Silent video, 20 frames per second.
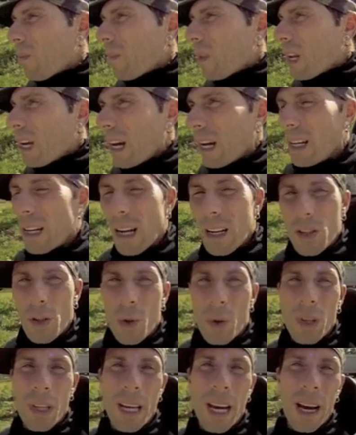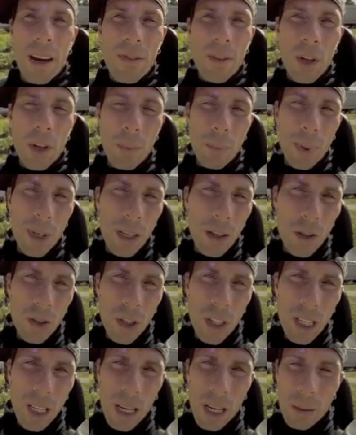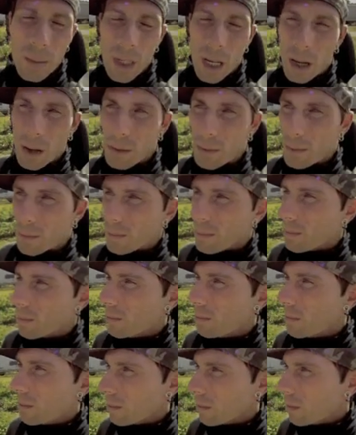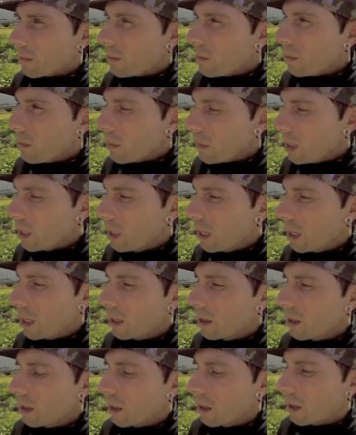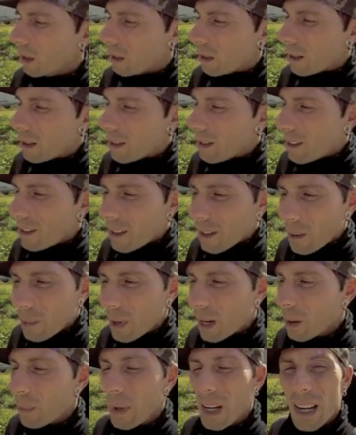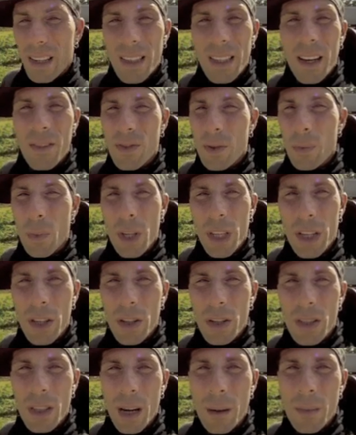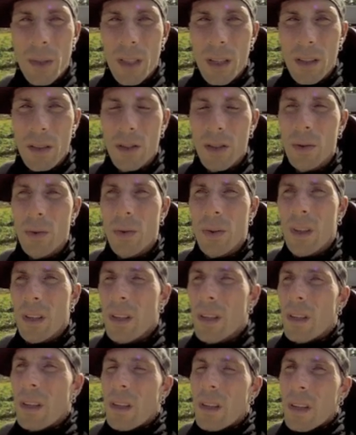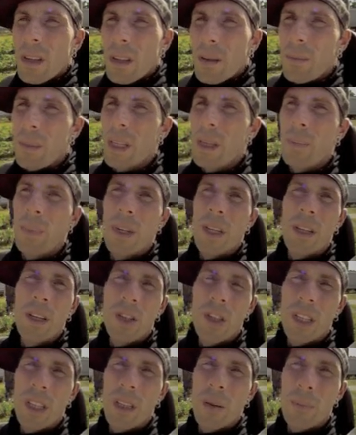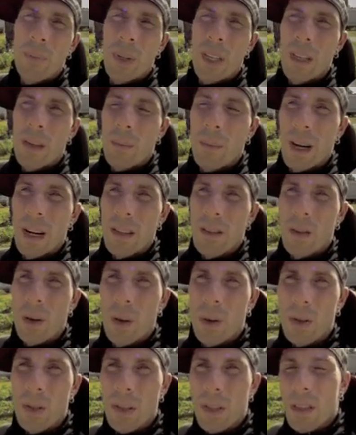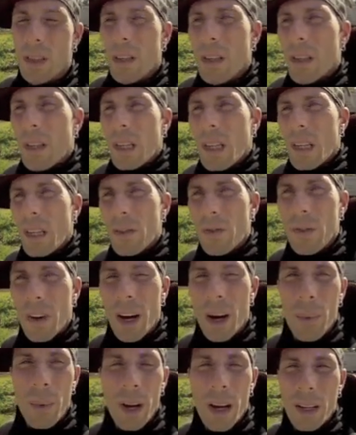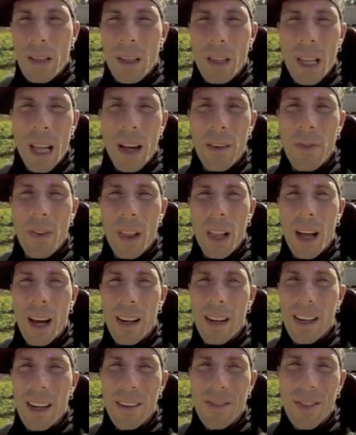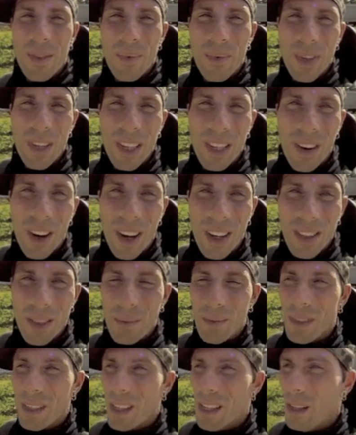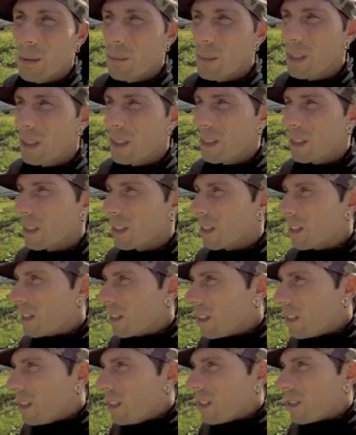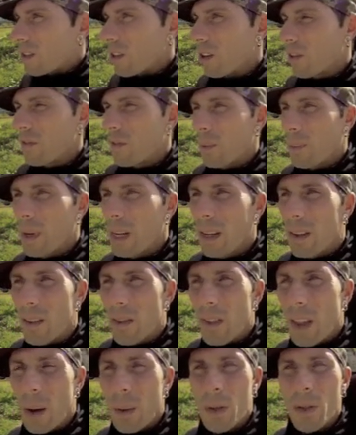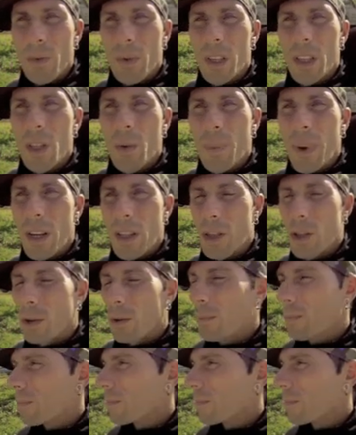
And not shortly after, Peter G came down. And man, we got to have some really good times there too. Me, Peter G, and Peter Matos, Yvette, we got to laugh a lot and have some really awesome times. So for me, that was really special.